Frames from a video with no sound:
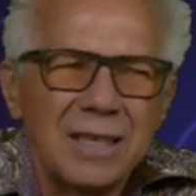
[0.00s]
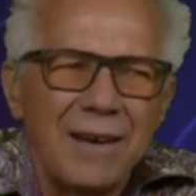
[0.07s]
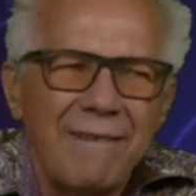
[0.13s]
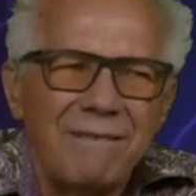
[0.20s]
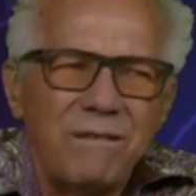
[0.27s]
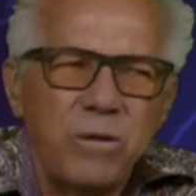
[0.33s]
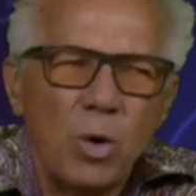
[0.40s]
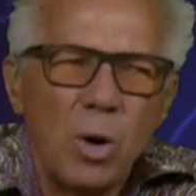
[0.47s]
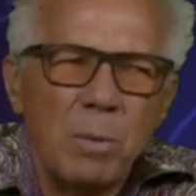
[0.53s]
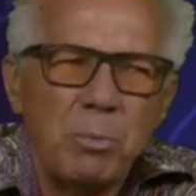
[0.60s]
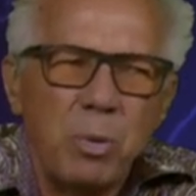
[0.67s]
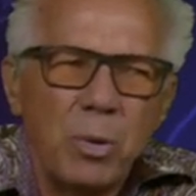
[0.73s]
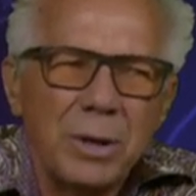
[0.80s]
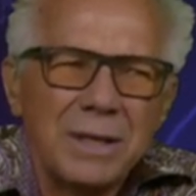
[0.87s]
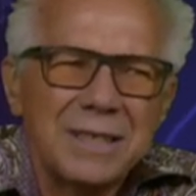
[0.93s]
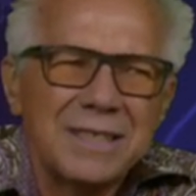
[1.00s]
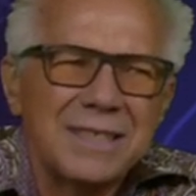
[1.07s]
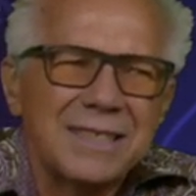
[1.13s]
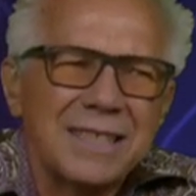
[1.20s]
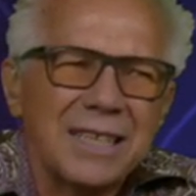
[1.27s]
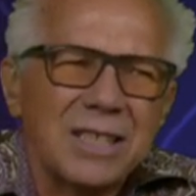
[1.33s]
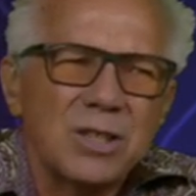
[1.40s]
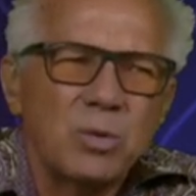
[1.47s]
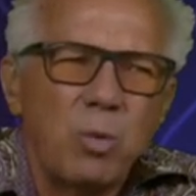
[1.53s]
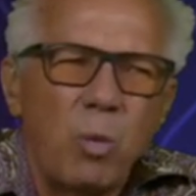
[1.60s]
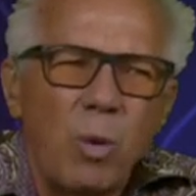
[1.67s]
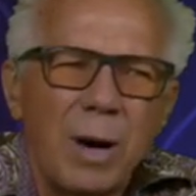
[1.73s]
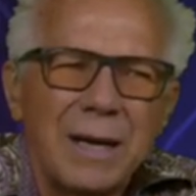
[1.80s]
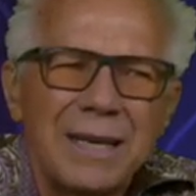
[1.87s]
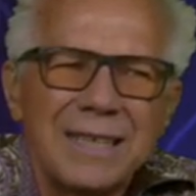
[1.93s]

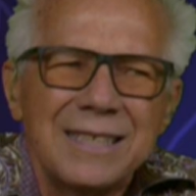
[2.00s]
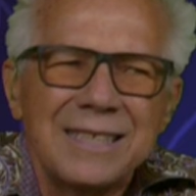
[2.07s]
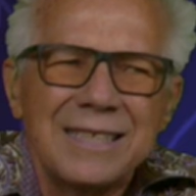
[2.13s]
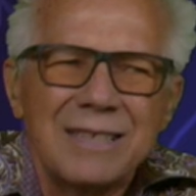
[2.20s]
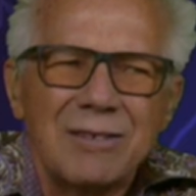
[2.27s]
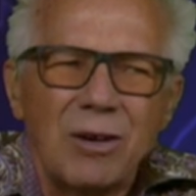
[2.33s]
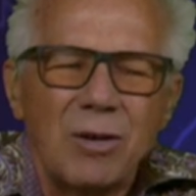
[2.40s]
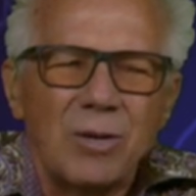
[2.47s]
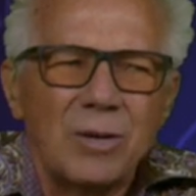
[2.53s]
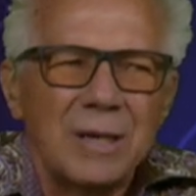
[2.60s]
4.610,